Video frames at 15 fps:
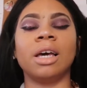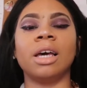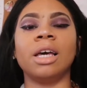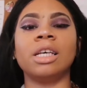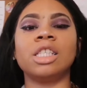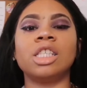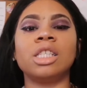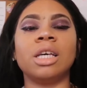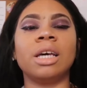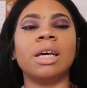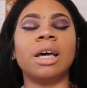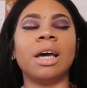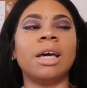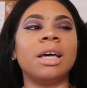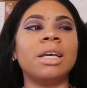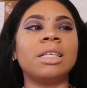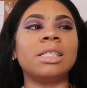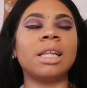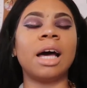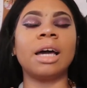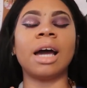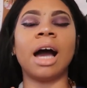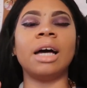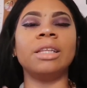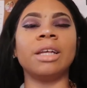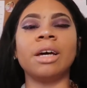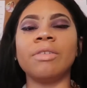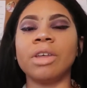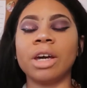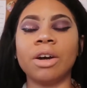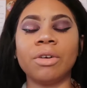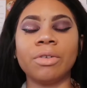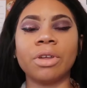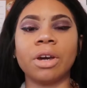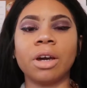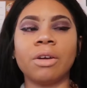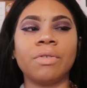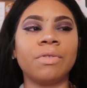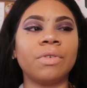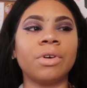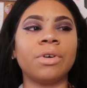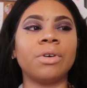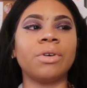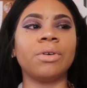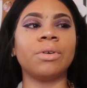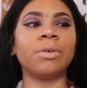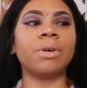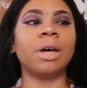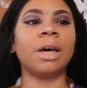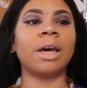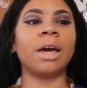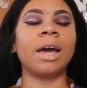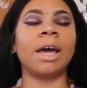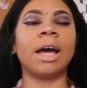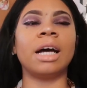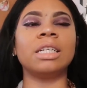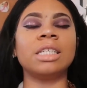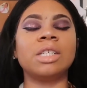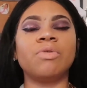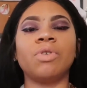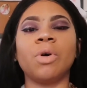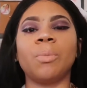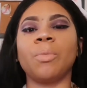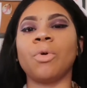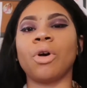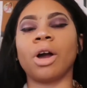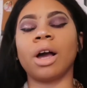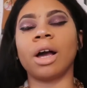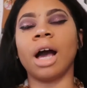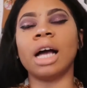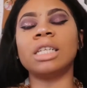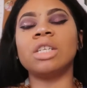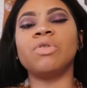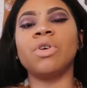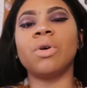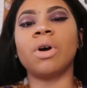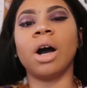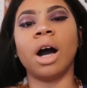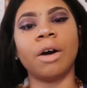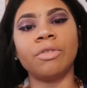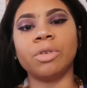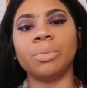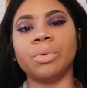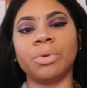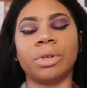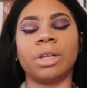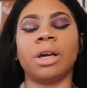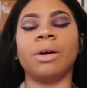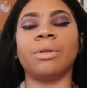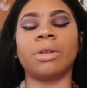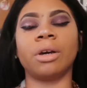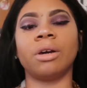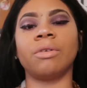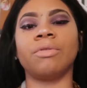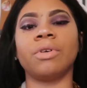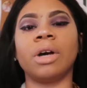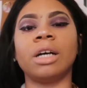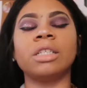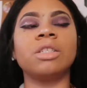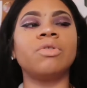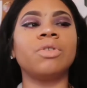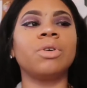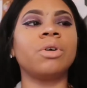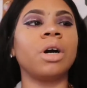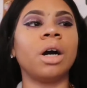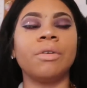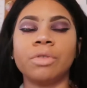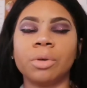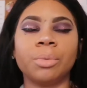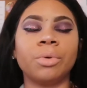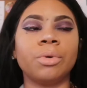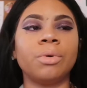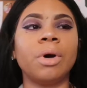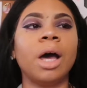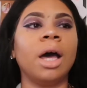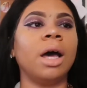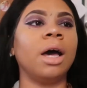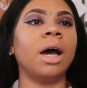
it's, it's like I love the healthcare field and I just feel more I just feel comfortable in the healthcare field. I just feel comfortable.